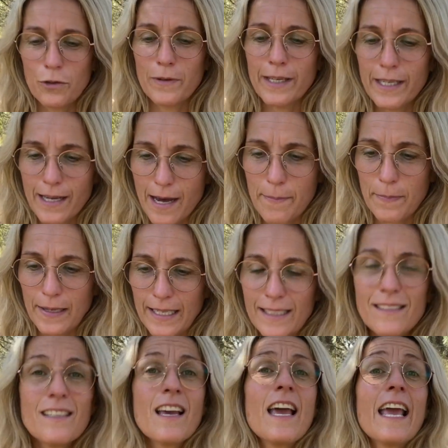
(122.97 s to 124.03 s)
Rica,
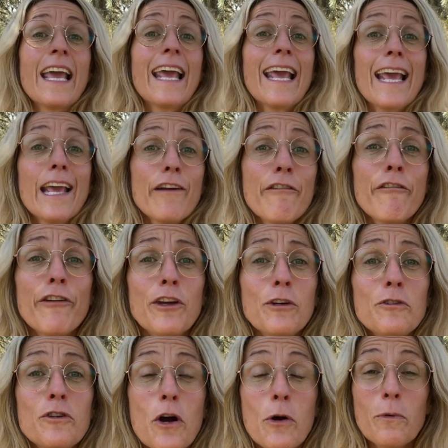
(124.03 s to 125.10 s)
please. If you
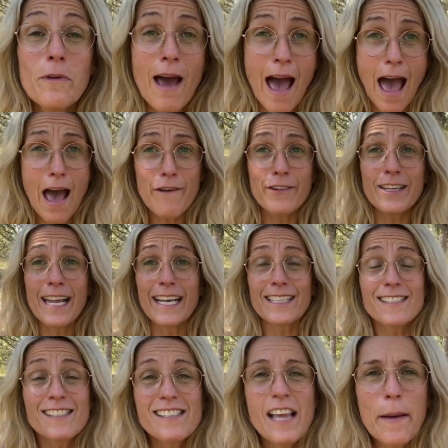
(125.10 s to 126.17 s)
don't have an
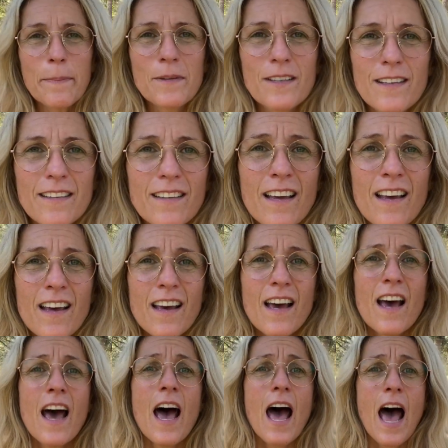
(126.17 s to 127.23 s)
accepted
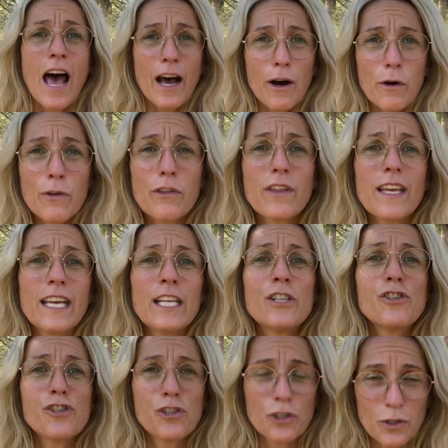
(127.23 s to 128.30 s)
health
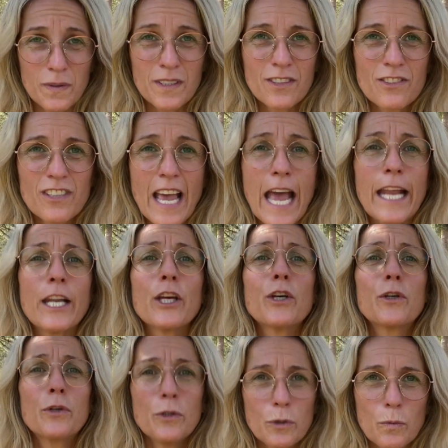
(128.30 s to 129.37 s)
insurance, and a
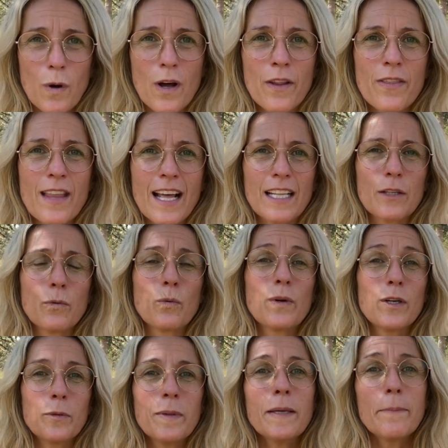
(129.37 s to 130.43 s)
good one that
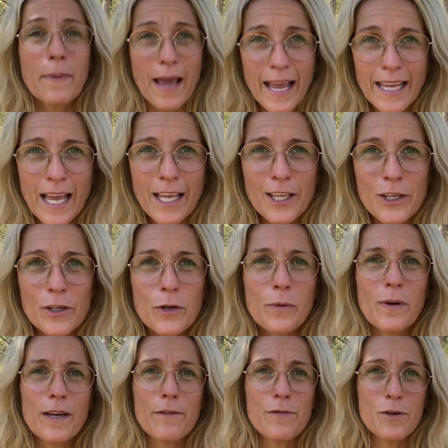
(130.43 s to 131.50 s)
will be paying you
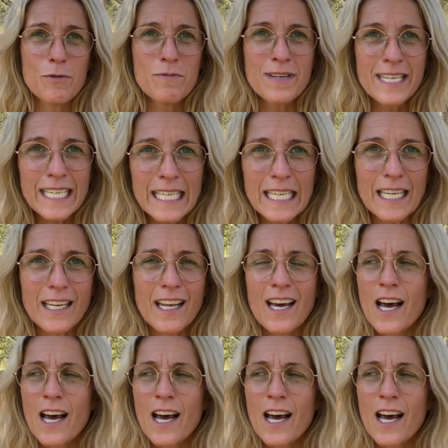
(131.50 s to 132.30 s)
if you need it.